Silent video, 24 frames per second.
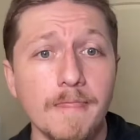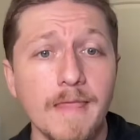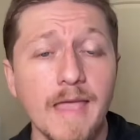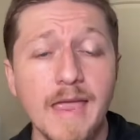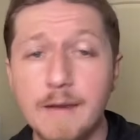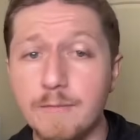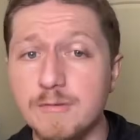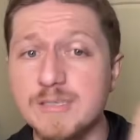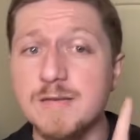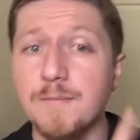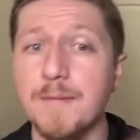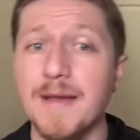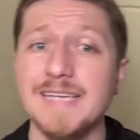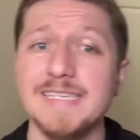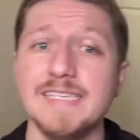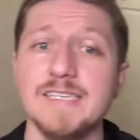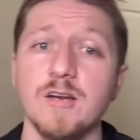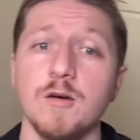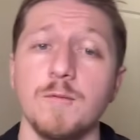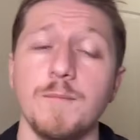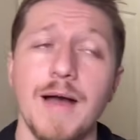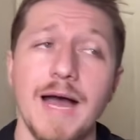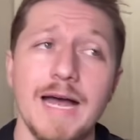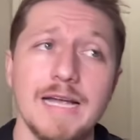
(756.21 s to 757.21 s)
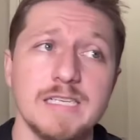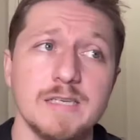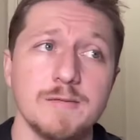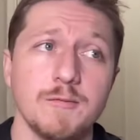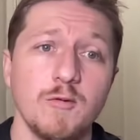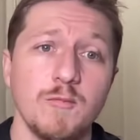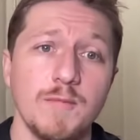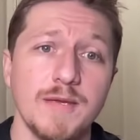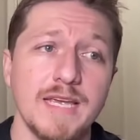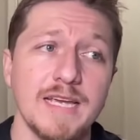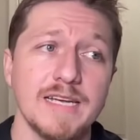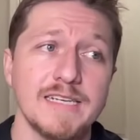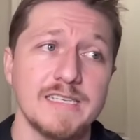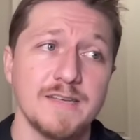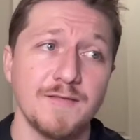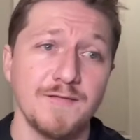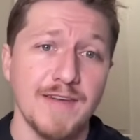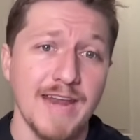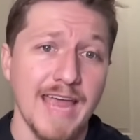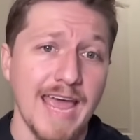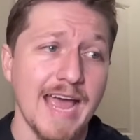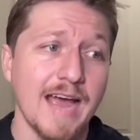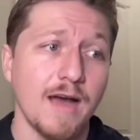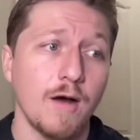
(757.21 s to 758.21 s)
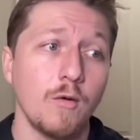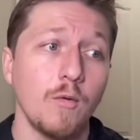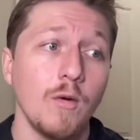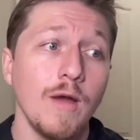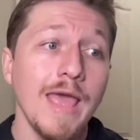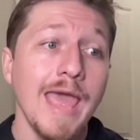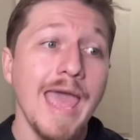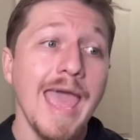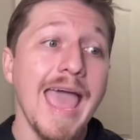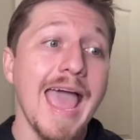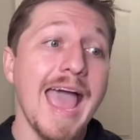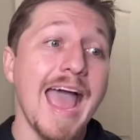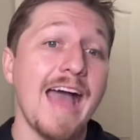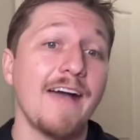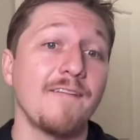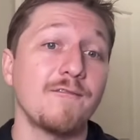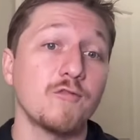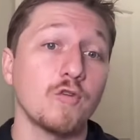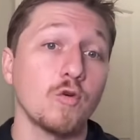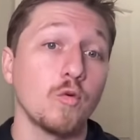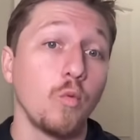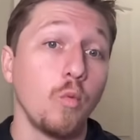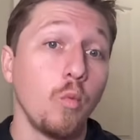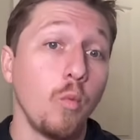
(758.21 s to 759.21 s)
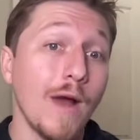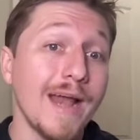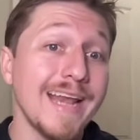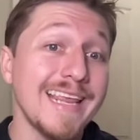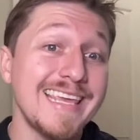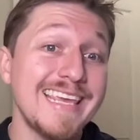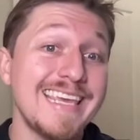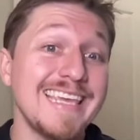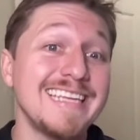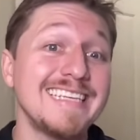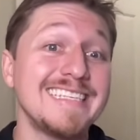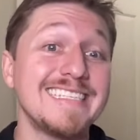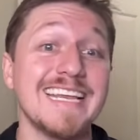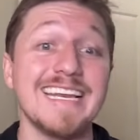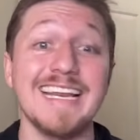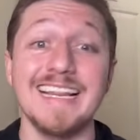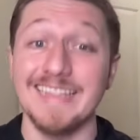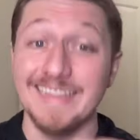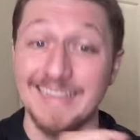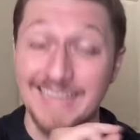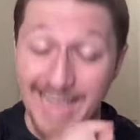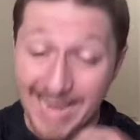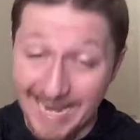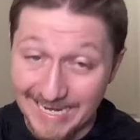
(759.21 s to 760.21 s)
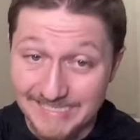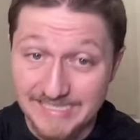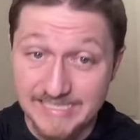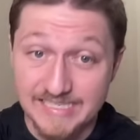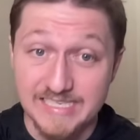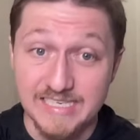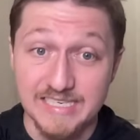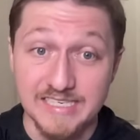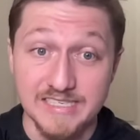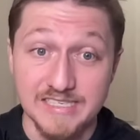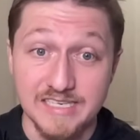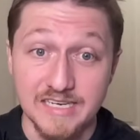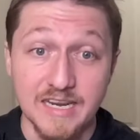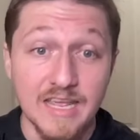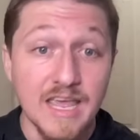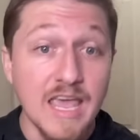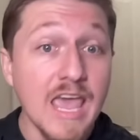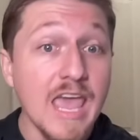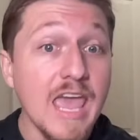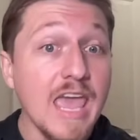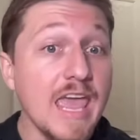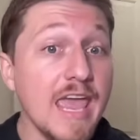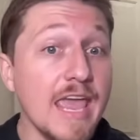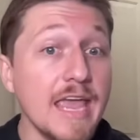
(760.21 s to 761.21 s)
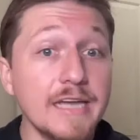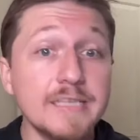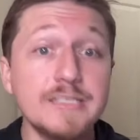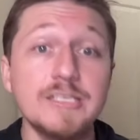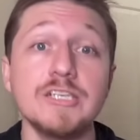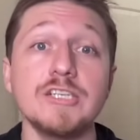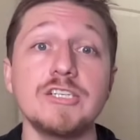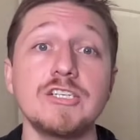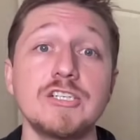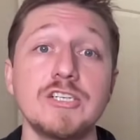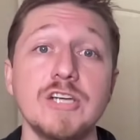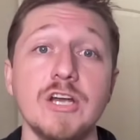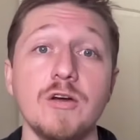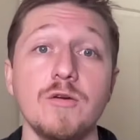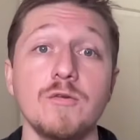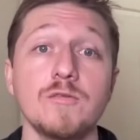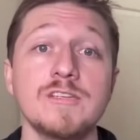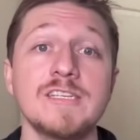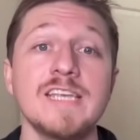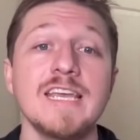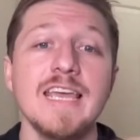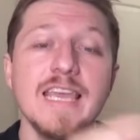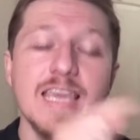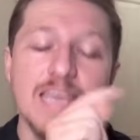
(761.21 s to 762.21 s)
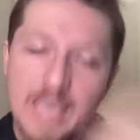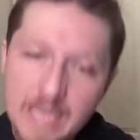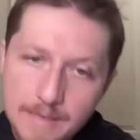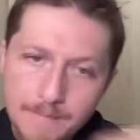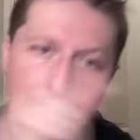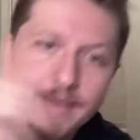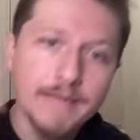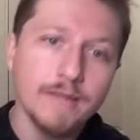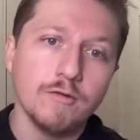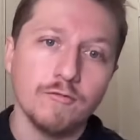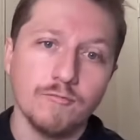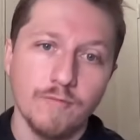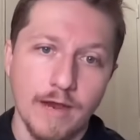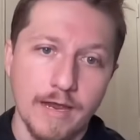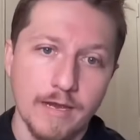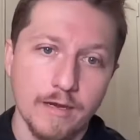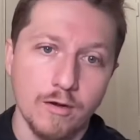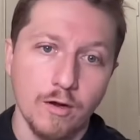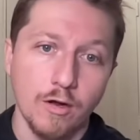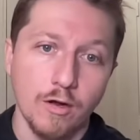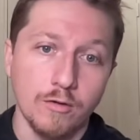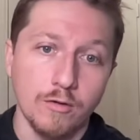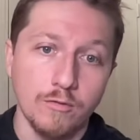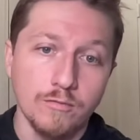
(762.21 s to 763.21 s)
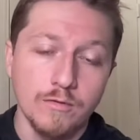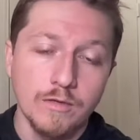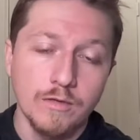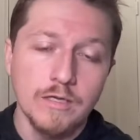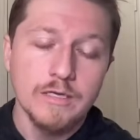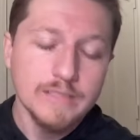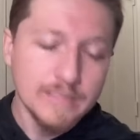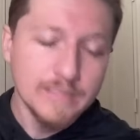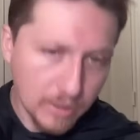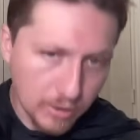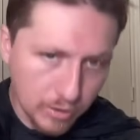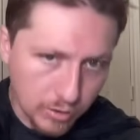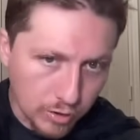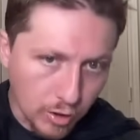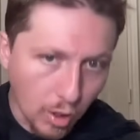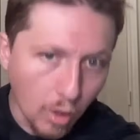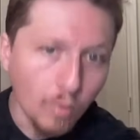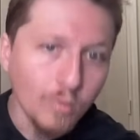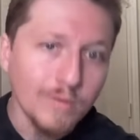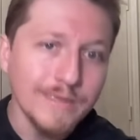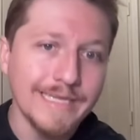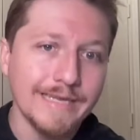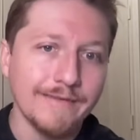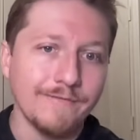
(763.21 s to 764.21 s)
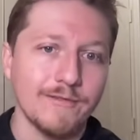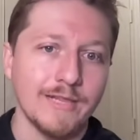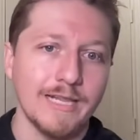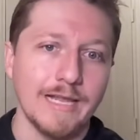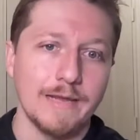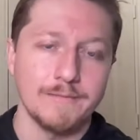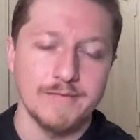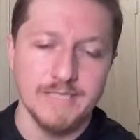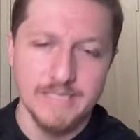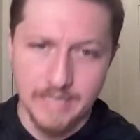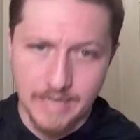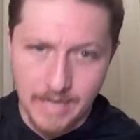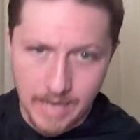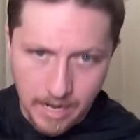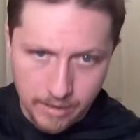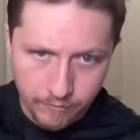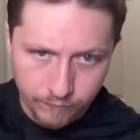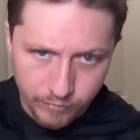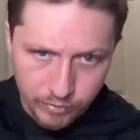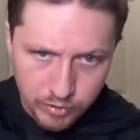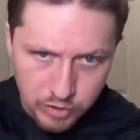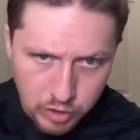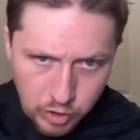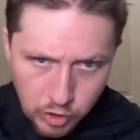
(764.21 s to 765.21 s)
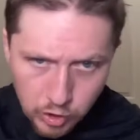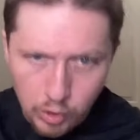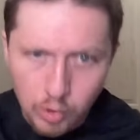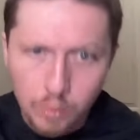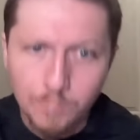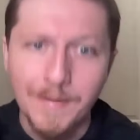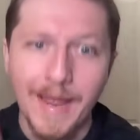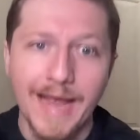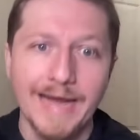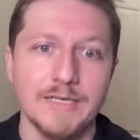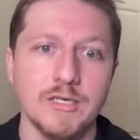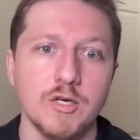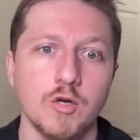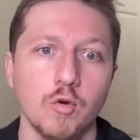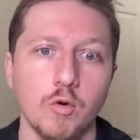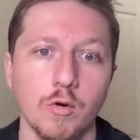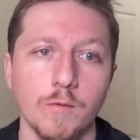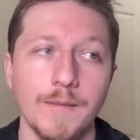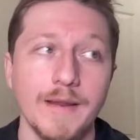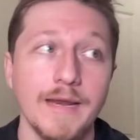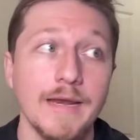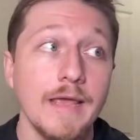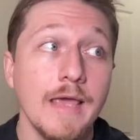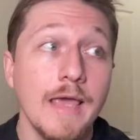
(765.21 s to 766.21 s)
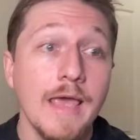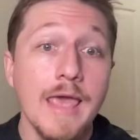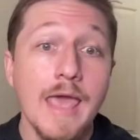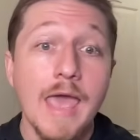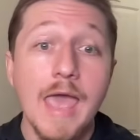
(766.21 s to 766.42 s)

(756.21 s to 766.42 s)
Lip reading: It was the best deal possible because of now, after what he did last season, it just shows he made the right call to go leave Clemson and return back to Norman,